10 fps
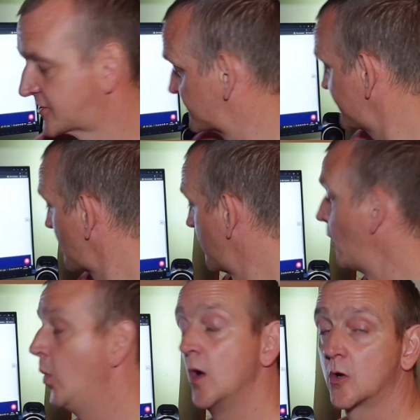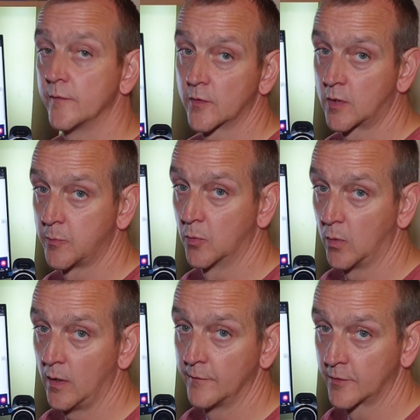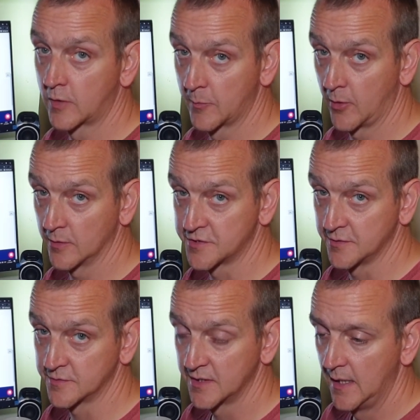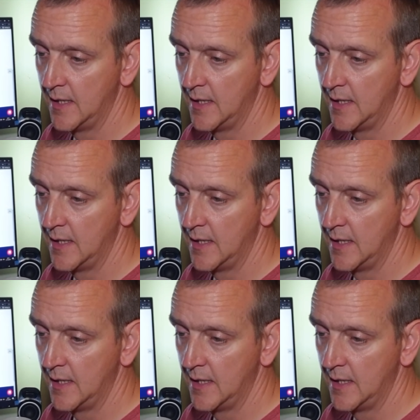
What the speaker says: because they will work on the Crippled one, on the Crippled hot shoes,